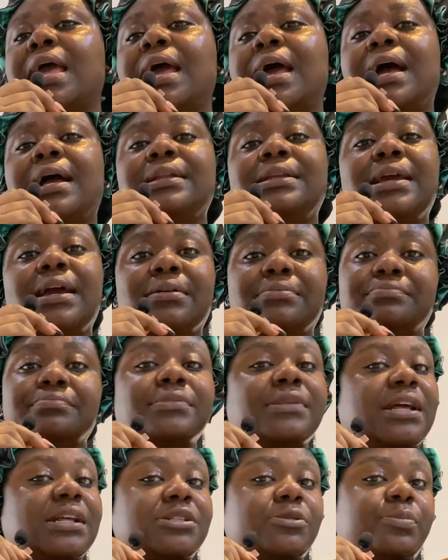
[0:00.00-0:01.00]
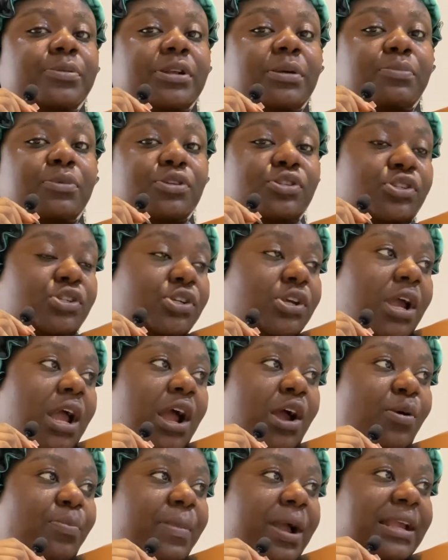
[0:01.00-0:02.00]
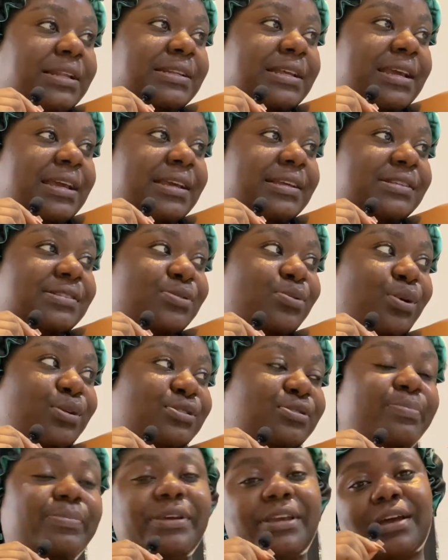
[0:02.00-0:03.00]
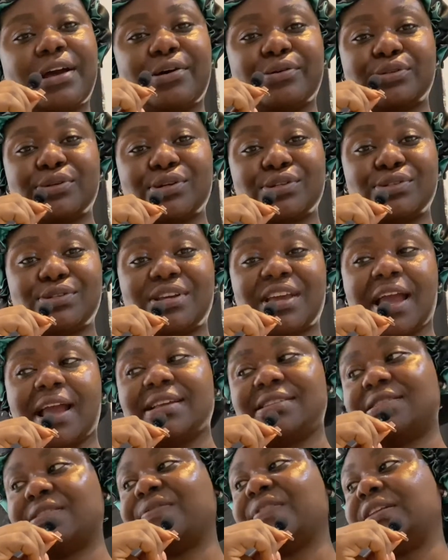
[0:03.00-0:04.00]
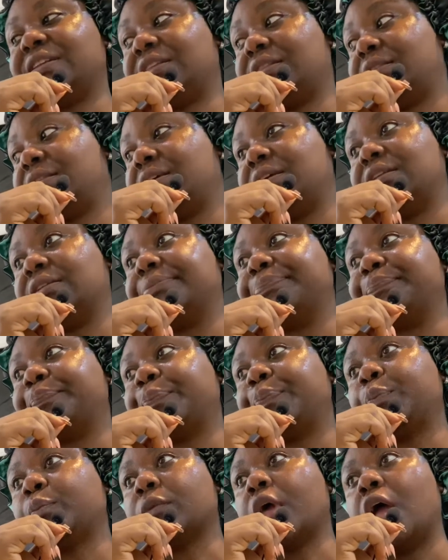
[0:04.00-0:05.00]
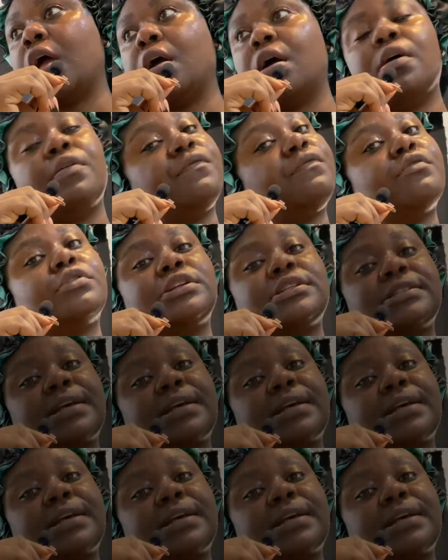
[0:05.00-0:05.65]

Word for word: And yeah, that's pretty much how my day is going to be. I'll talk to you guys if anything fun is